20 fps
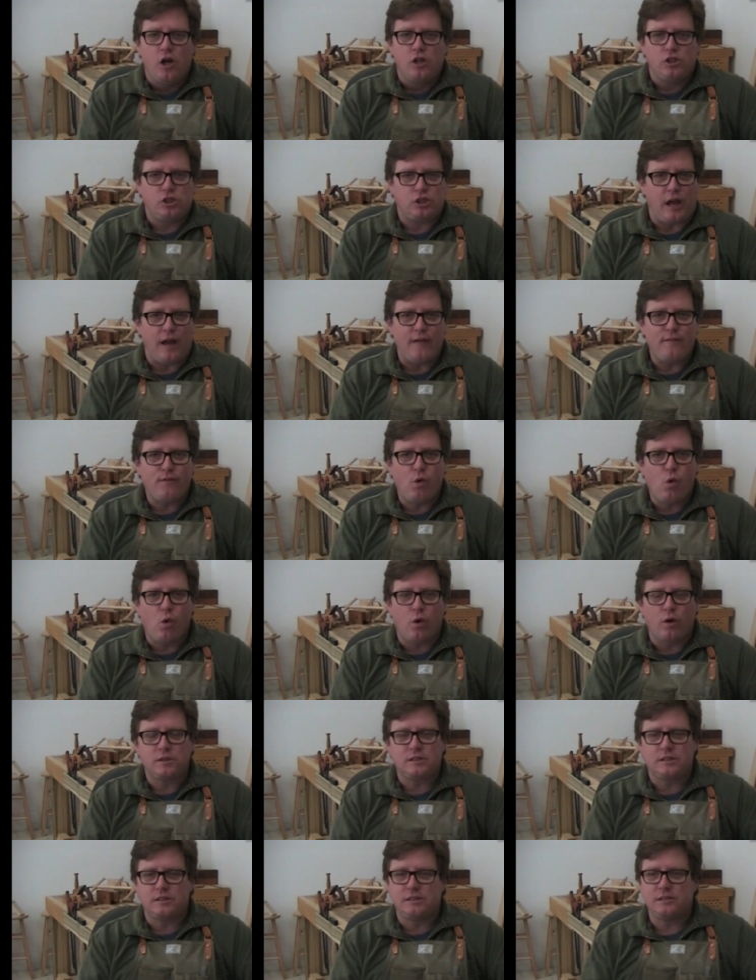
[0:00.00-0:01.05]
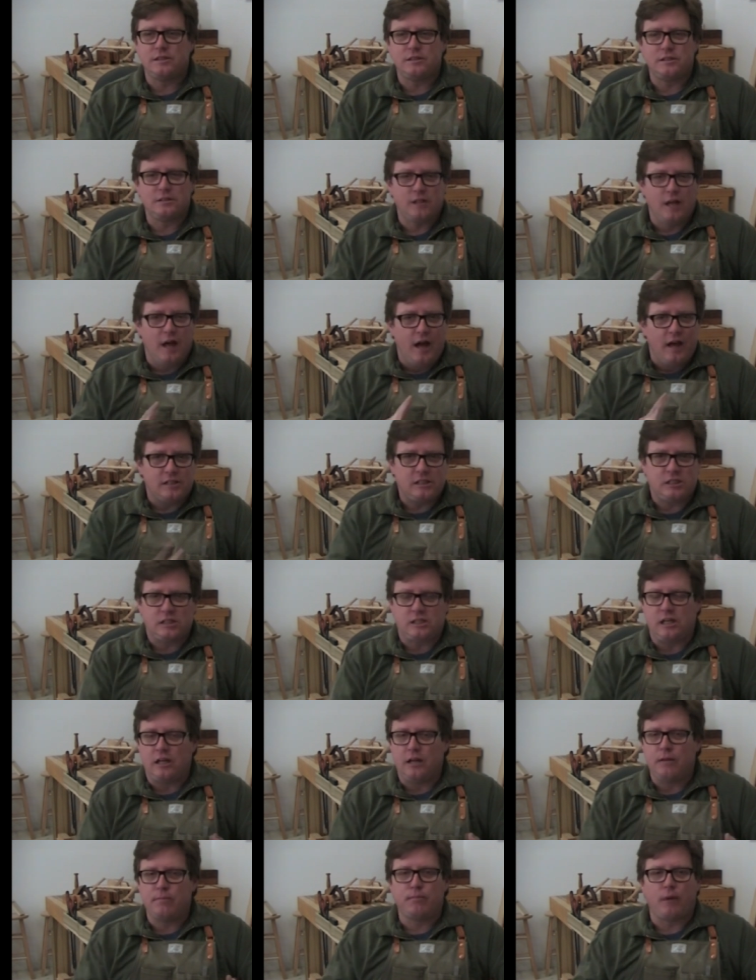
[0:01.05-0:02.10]
shave horses,
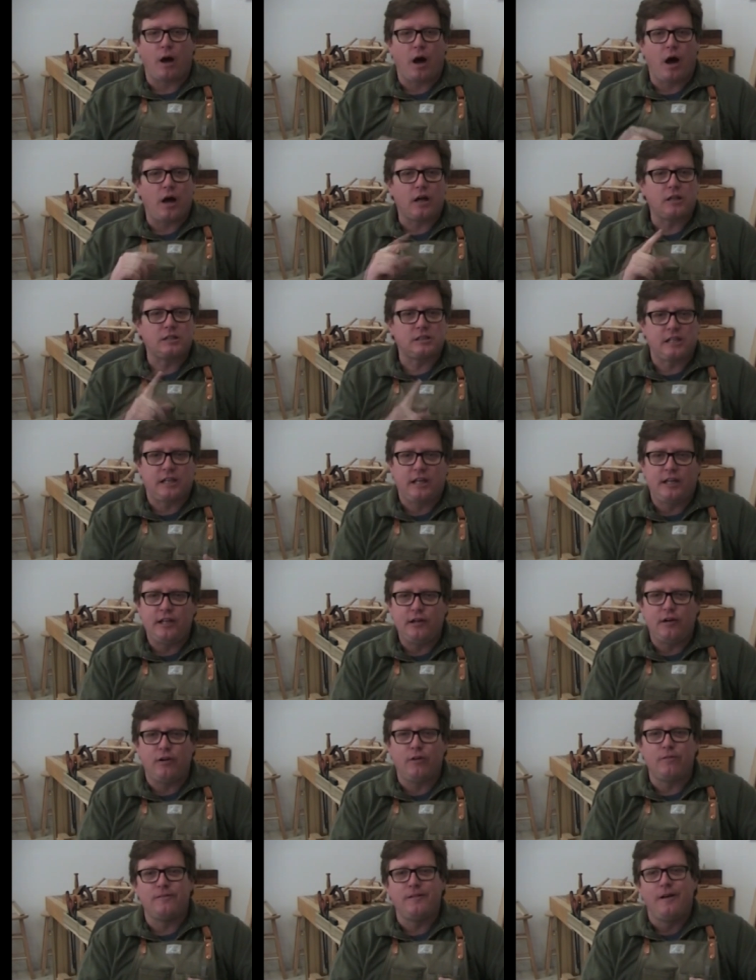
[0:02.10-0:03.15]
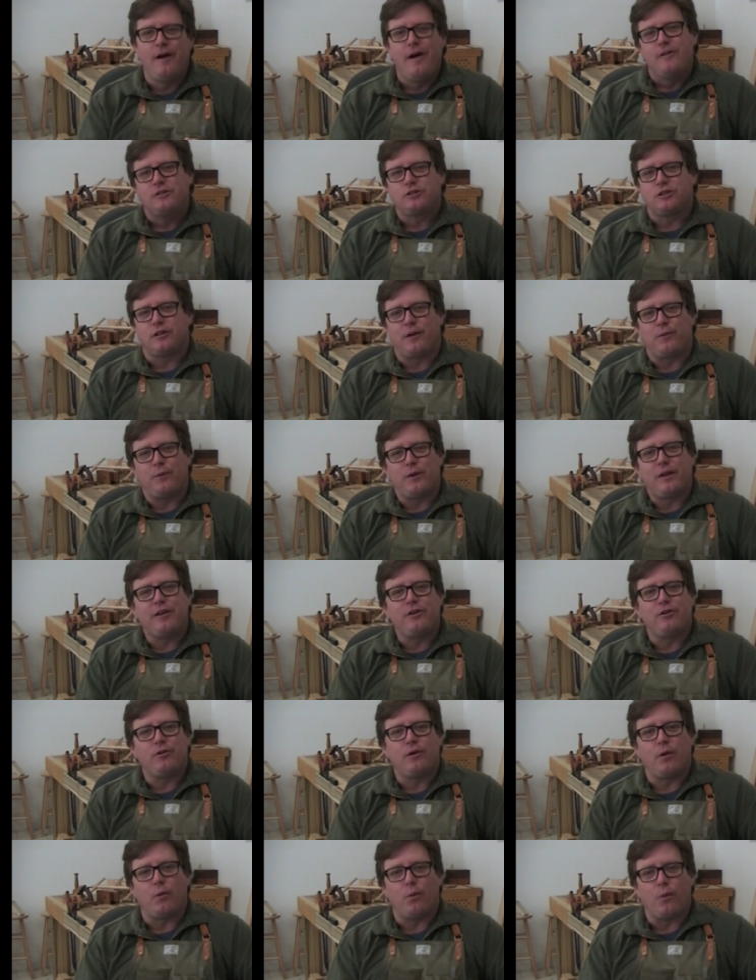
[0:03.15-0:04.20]
steam box, kiln, so that we can
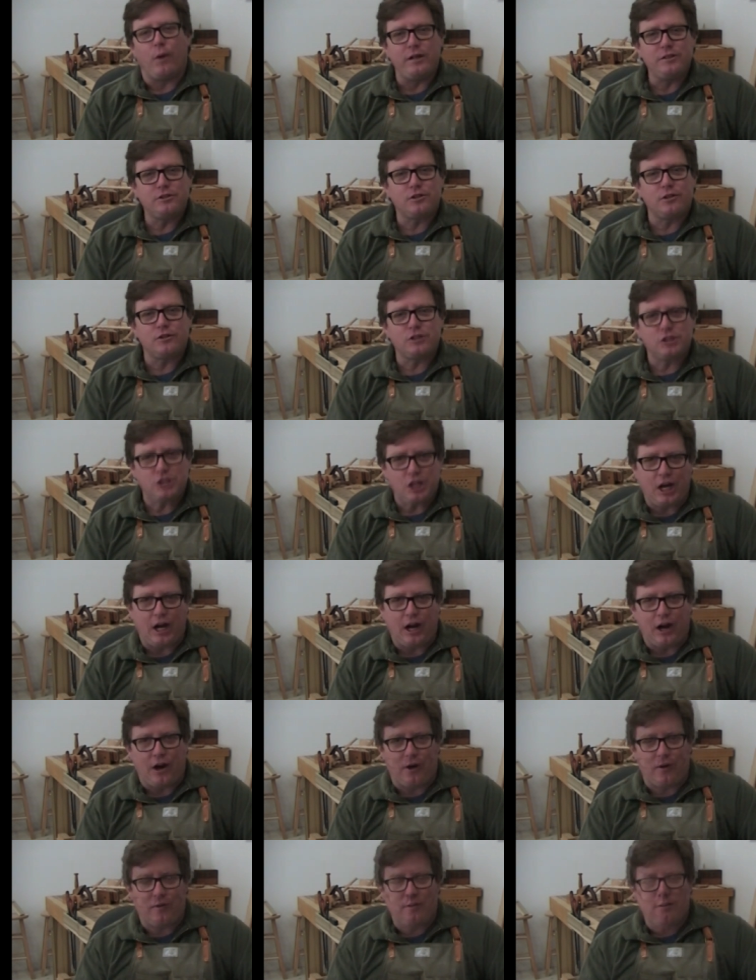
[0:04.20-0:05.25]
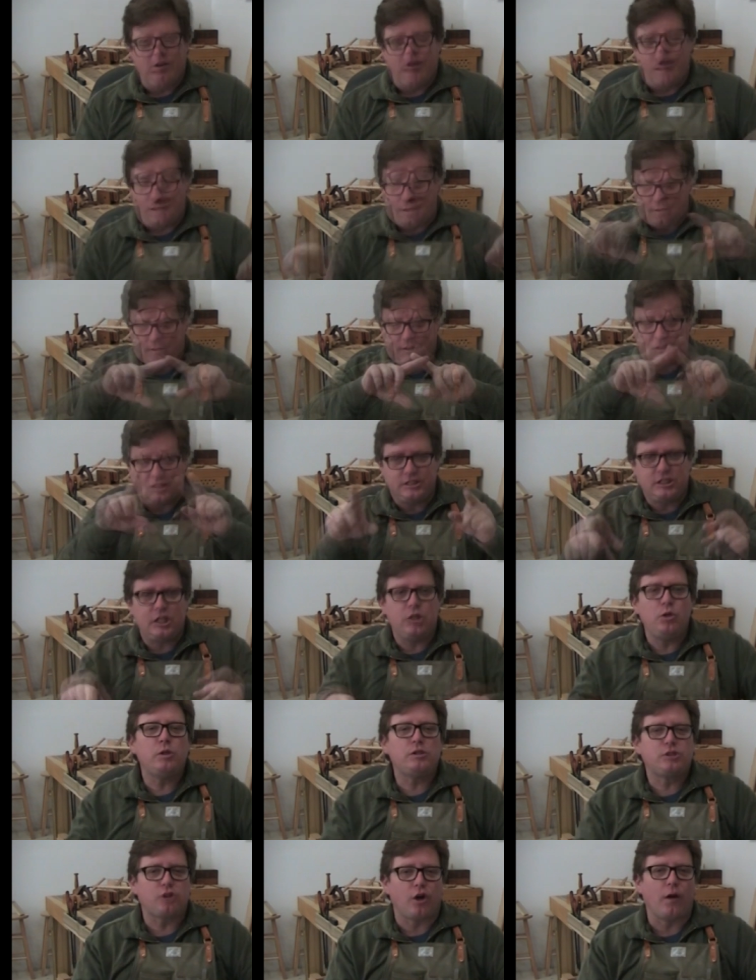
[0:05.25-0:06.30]
do a Windsor chair, a
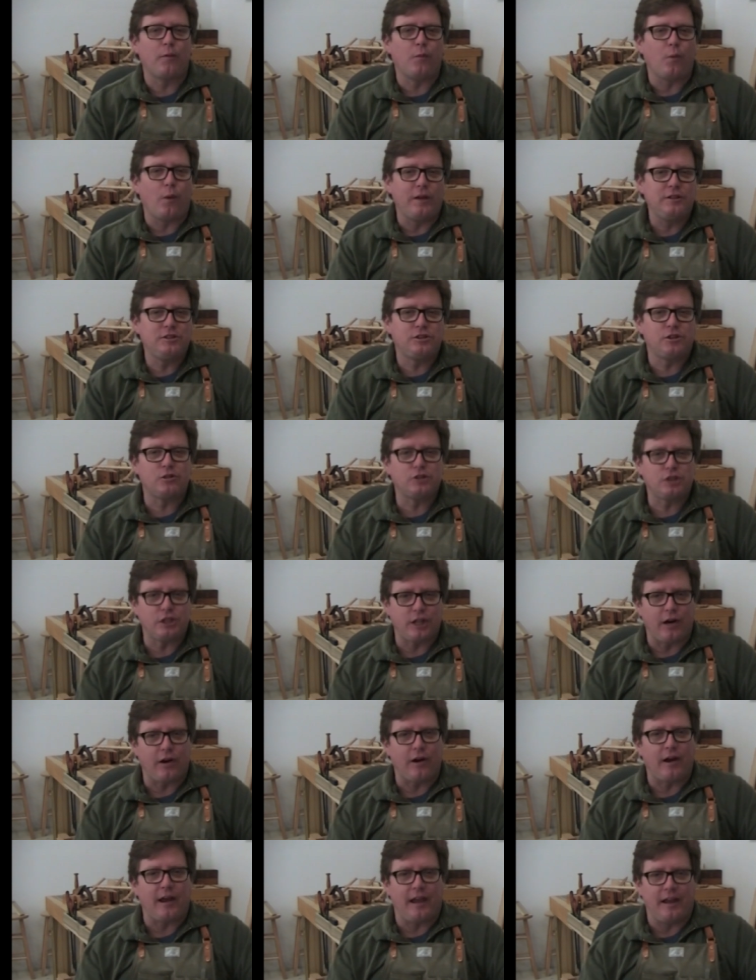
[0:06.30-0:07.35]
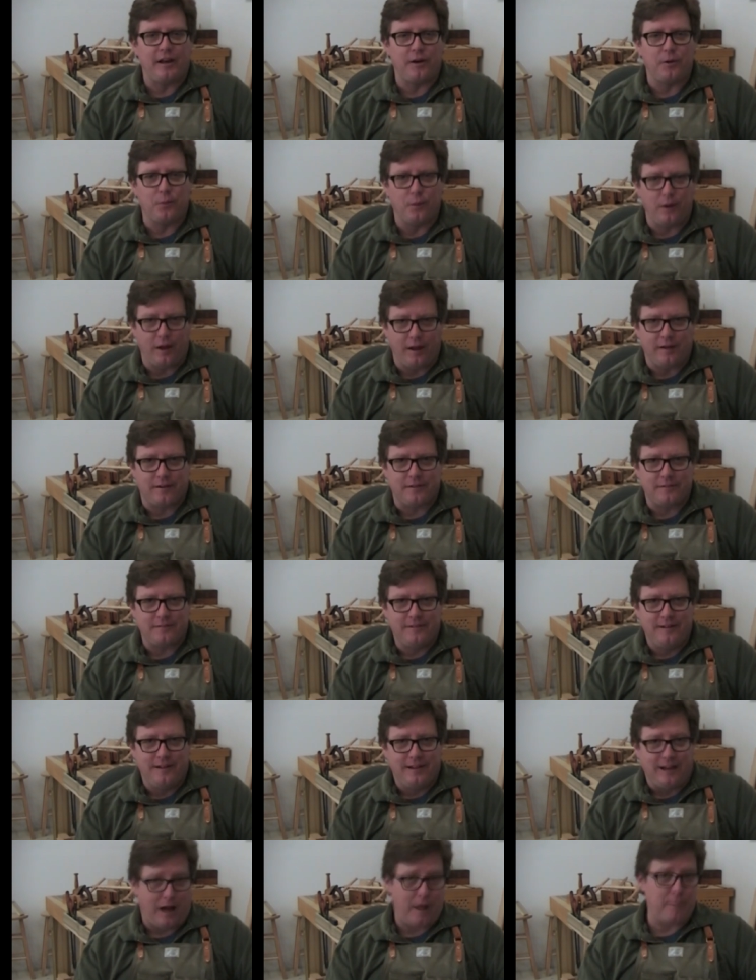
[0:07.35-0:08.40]
continuous arm Windsor chair in a week.
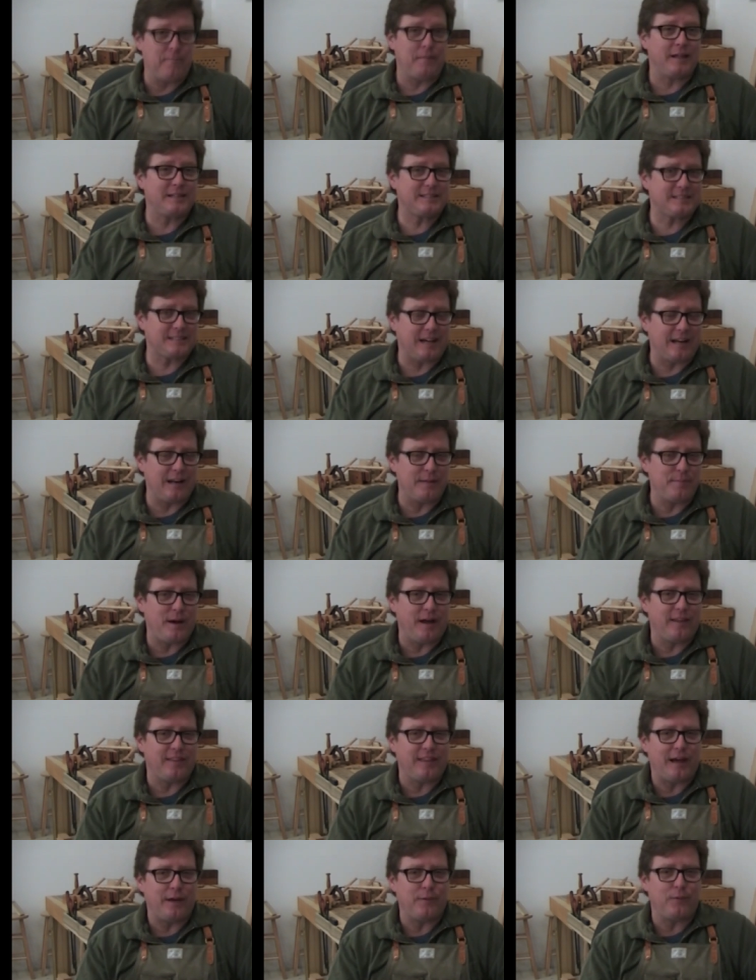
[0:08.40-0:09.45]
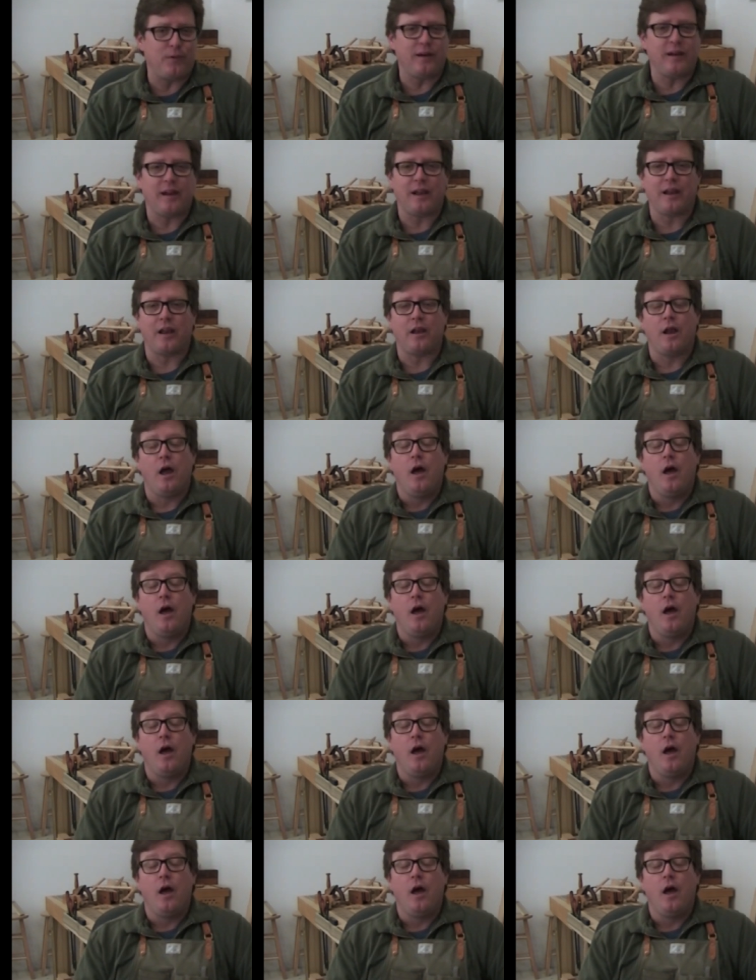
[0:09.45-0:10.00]
I'm excited about that one, and